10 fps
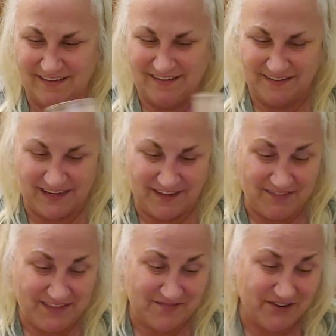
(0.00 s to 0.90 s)
You could have
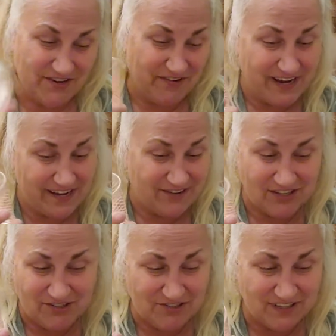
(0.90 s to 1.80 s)
these for your
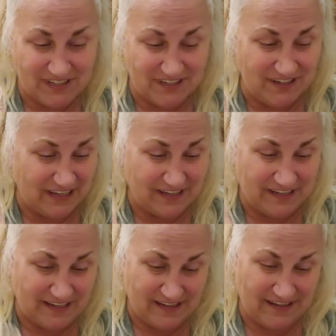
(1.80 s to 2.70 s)
grandchildren, and
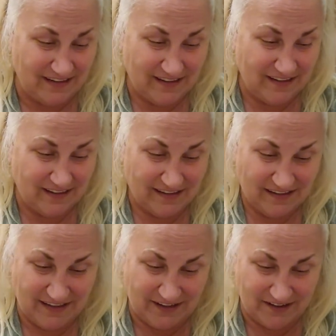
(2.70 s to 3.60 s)
then,
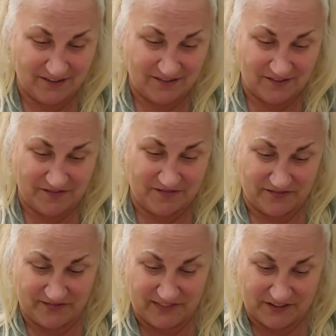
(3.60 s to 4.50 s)
you know,
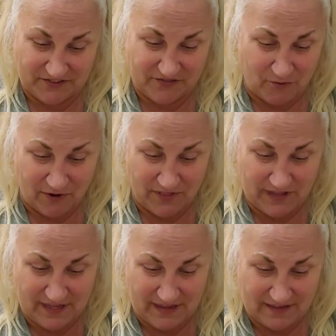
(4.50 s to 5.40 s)
there's four of
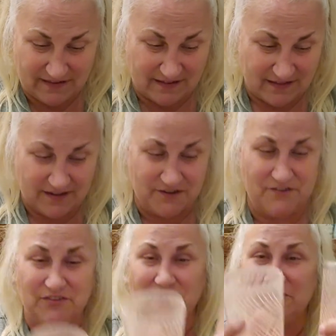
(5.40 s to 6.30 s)
these, and then your
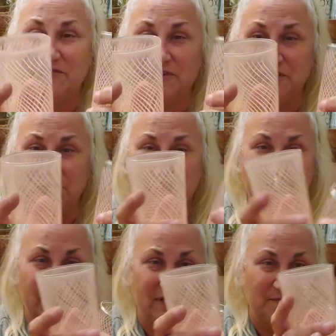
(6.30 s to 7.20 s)
two for you and your
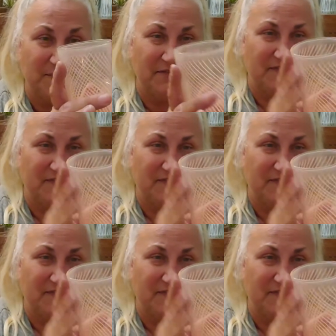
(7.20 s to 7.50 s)
husband if